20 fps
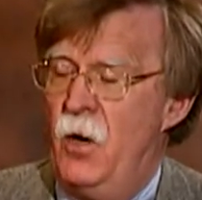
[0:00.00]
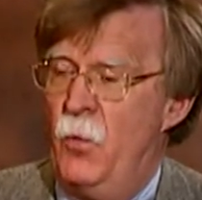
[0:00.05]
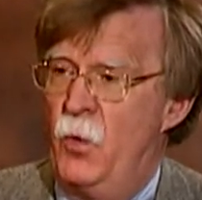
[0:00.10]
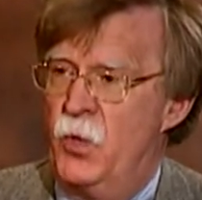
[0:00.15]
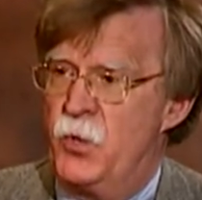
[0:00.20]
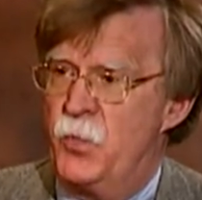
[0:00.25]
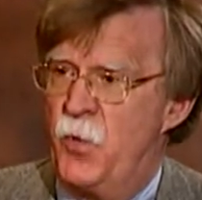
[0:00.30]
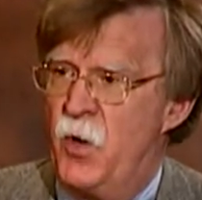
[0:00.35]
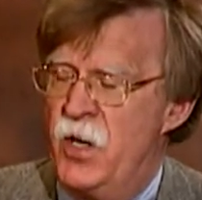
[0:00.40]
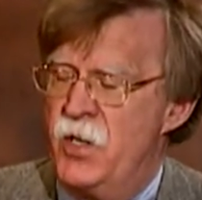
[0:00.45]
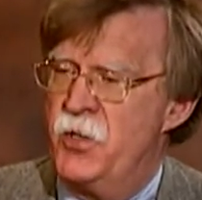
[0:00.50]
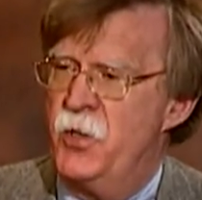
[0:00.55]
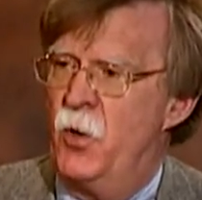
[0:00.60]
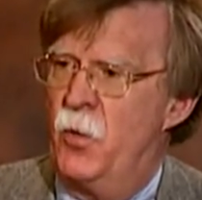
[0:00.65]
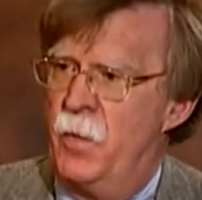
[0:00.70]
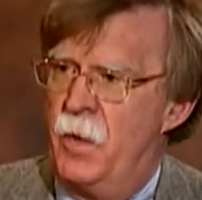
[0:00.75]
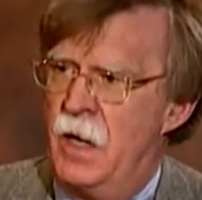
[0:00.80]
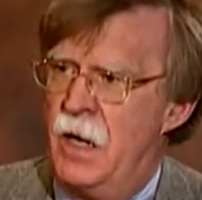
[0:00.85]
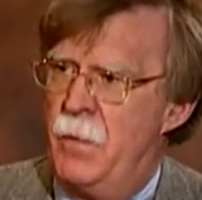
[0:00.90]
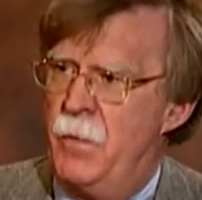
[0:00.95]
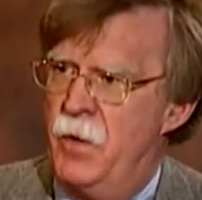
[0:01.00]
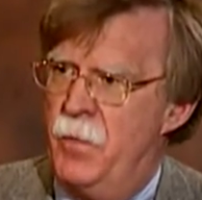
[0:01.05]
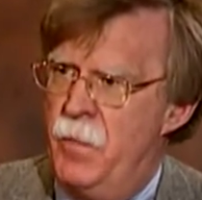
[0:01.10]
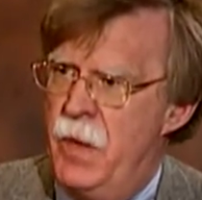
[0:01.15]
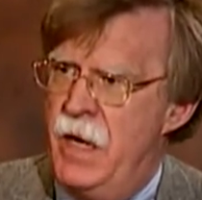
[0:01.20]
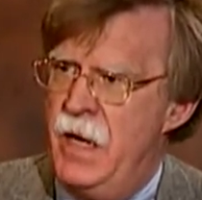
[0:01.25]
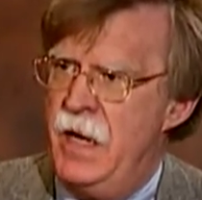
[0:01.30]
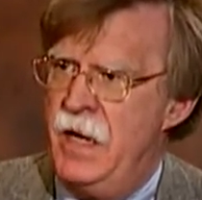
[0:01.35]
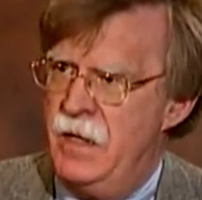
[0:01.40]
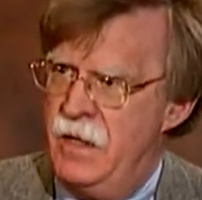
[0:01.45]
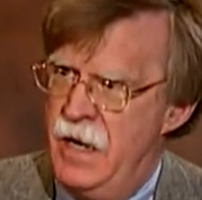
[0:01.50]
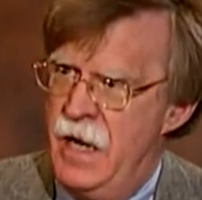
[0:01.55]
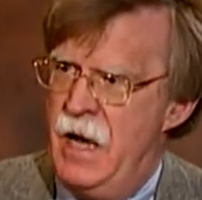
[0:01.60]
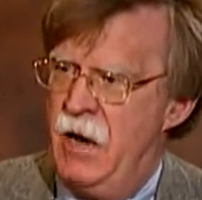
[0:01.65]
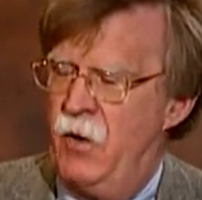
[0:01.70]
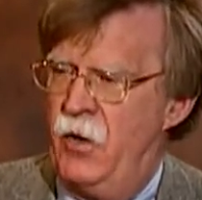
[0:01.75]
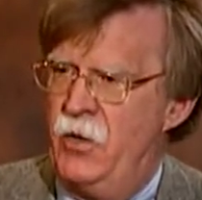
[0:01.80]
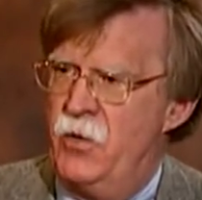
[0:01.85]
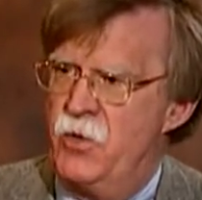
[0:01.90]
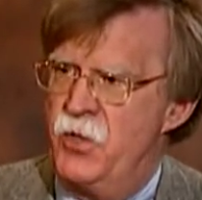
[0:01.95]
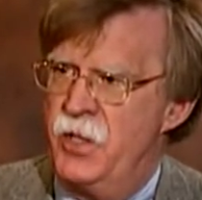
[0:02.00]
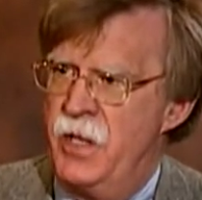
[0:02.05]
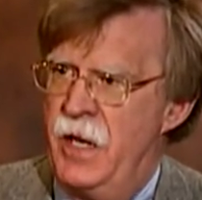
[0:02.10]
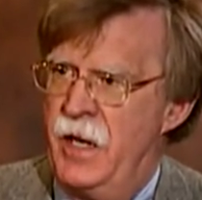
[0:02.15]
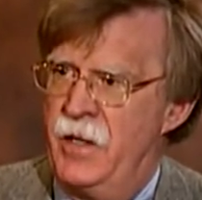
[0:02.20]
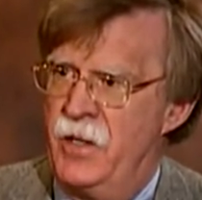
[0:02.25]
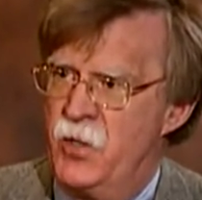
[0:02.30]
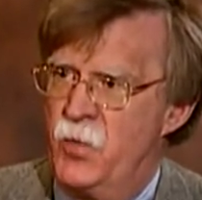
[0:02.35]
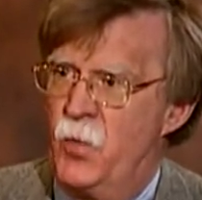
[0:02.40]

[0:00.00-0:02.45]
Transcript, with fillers: which President Obama may now understand